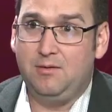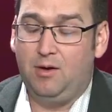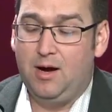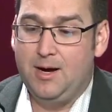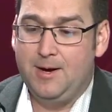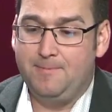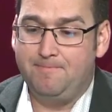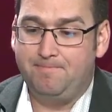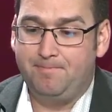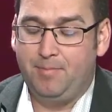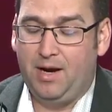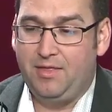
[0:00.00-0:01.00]
but
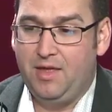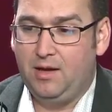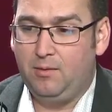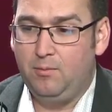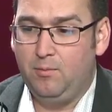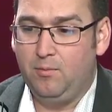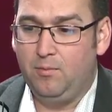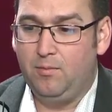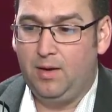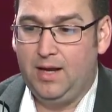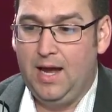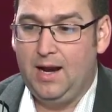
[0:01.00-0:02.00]
I think,
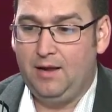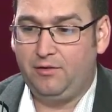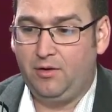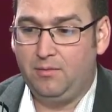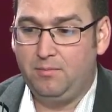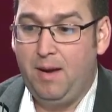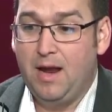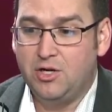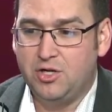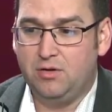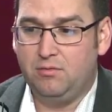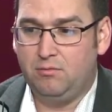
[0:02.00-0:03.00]
again, as a
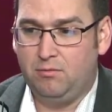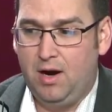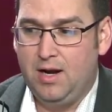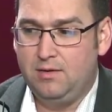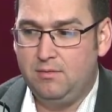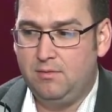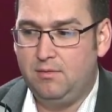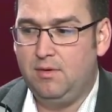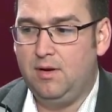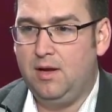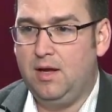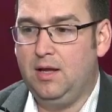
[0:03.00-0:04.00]
patient, right,
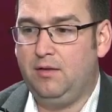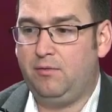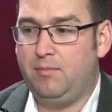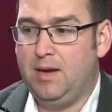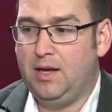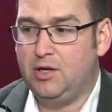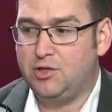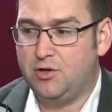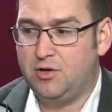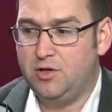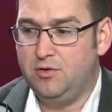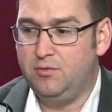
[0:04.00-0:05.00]
it's making
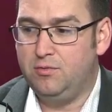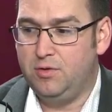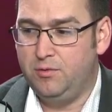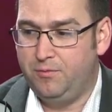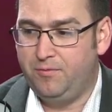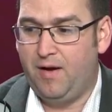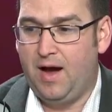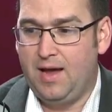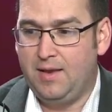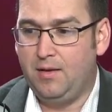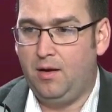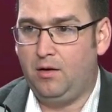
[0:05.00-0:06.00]
sure you
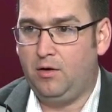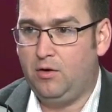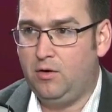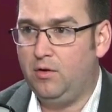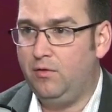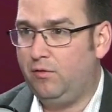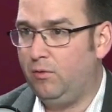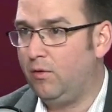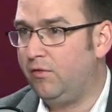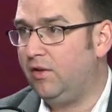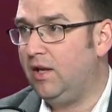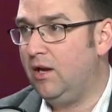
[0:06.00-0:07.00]
find a good
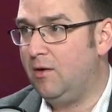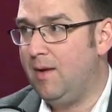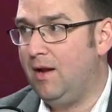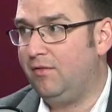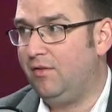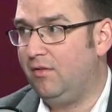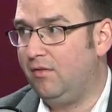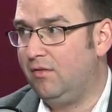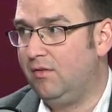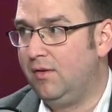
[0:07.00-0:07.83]
source to get your medicines.